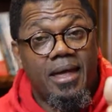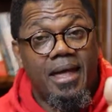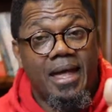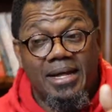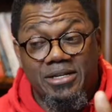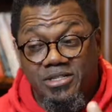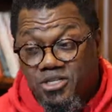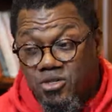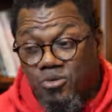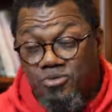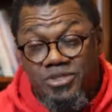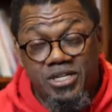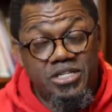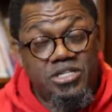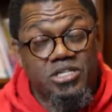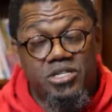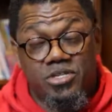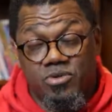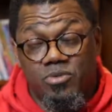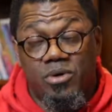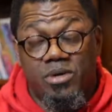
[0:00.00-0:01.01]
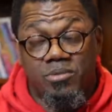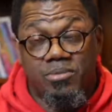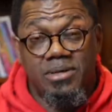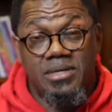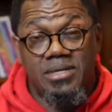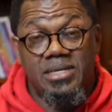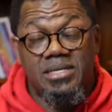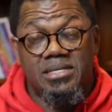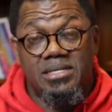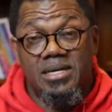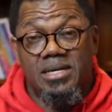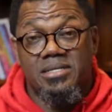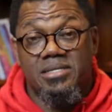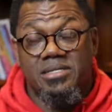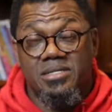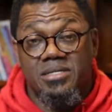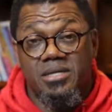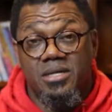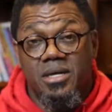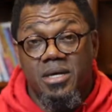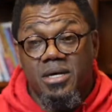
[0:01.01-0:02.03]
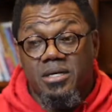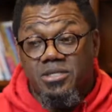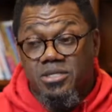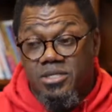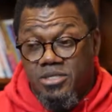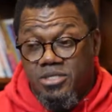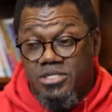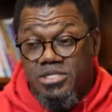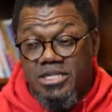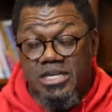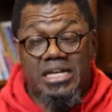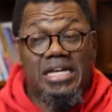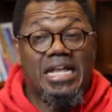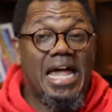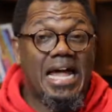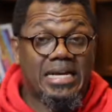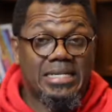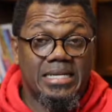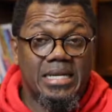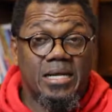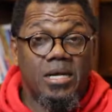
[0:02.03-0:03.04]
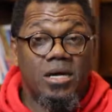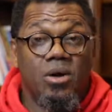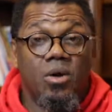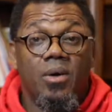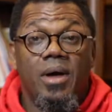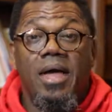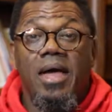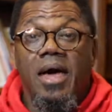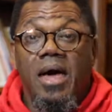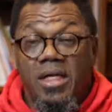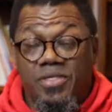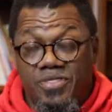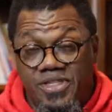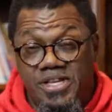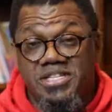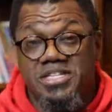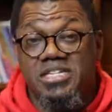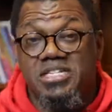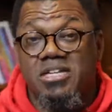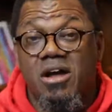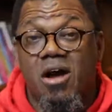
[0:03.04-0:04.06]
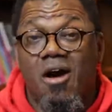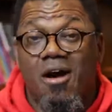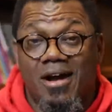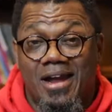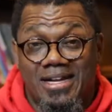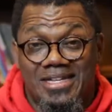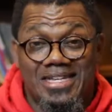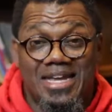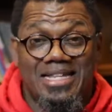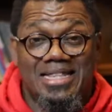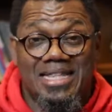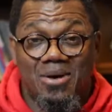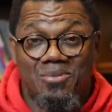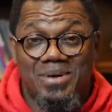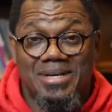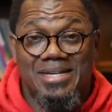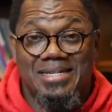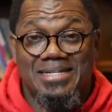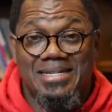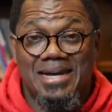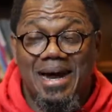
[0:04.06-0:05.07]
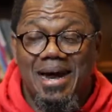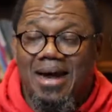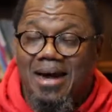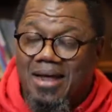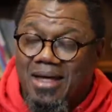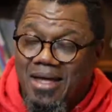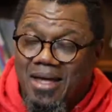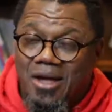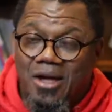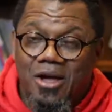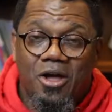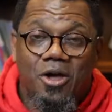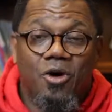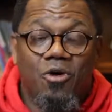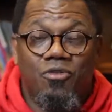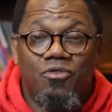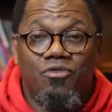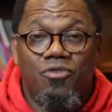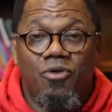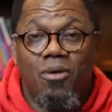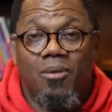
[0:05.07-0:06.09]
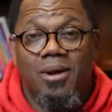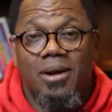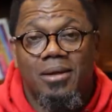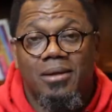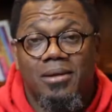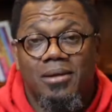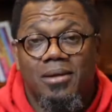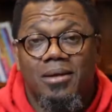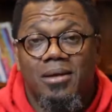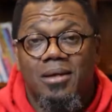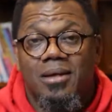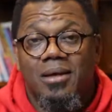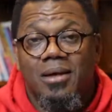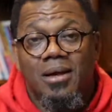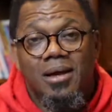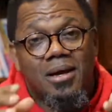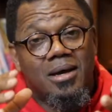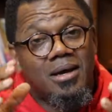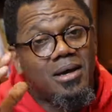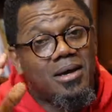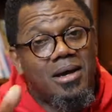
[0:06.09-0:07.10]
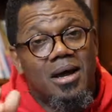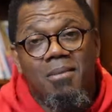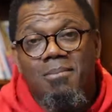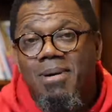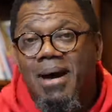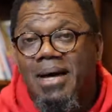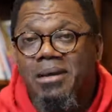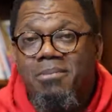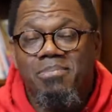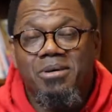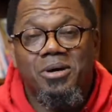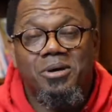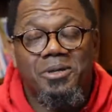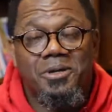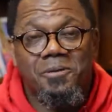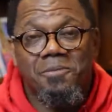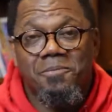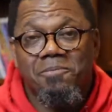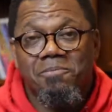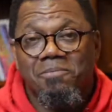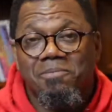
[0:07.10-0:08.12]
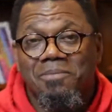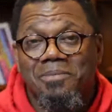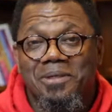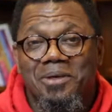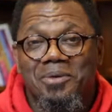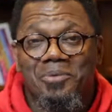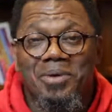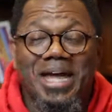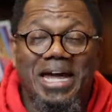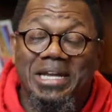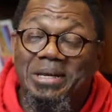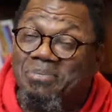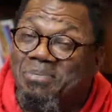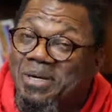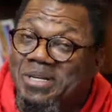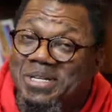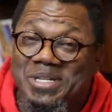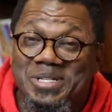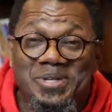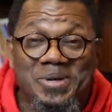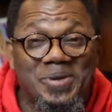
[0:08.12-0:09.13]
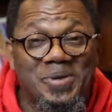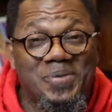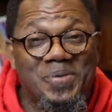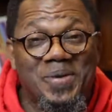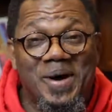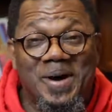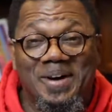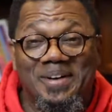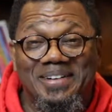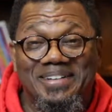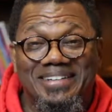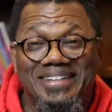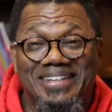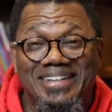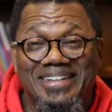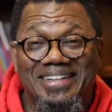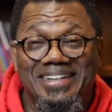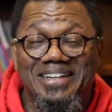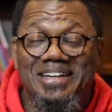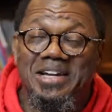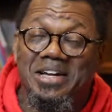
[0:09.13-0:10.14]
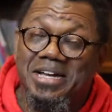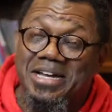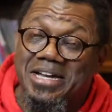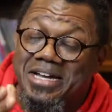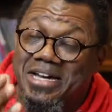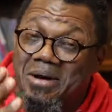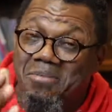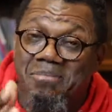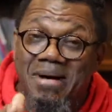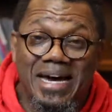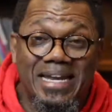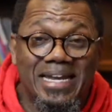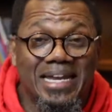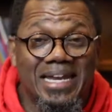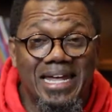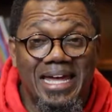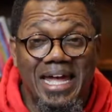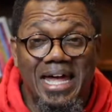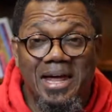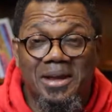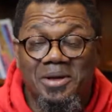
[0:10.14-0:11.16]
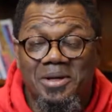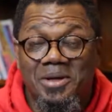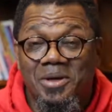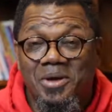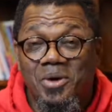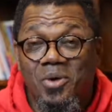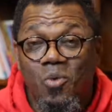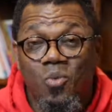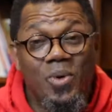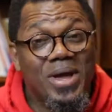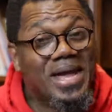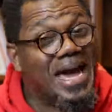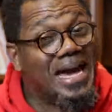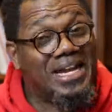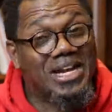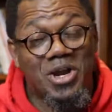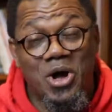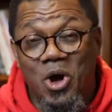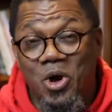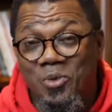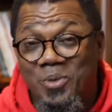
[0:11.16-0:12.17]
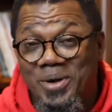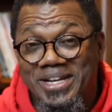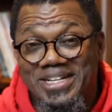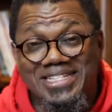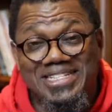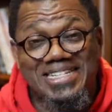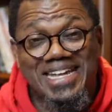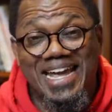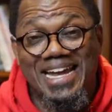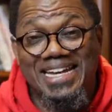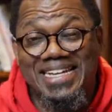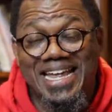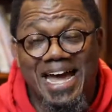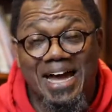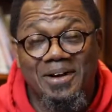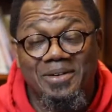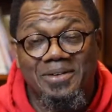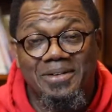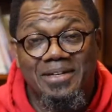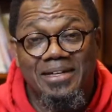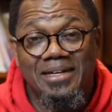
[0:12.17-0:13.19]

And so this is going to release us to select and go, this is the architect that we desire. Go for it. Come by the building. We got the pictures on the wall. Come by the land. We got it already staked out.